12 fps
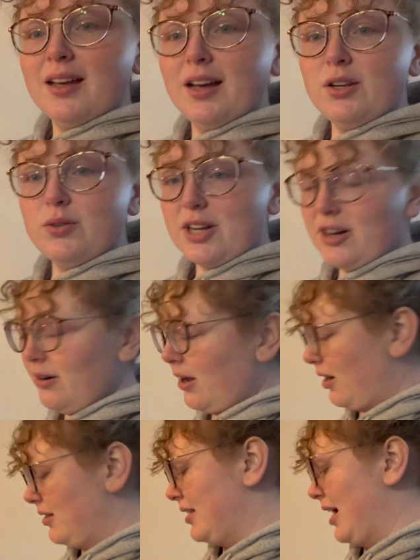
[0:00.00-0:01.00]
a new tarot
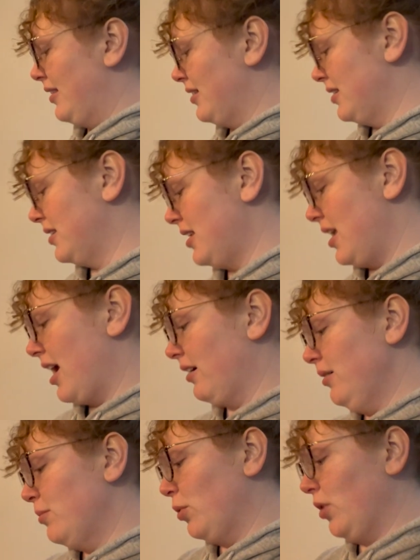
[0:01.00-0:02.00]
card set. This is the
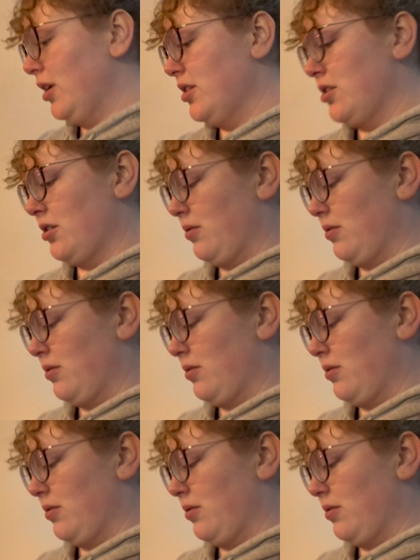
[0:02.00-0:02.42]
Erin Morgenstern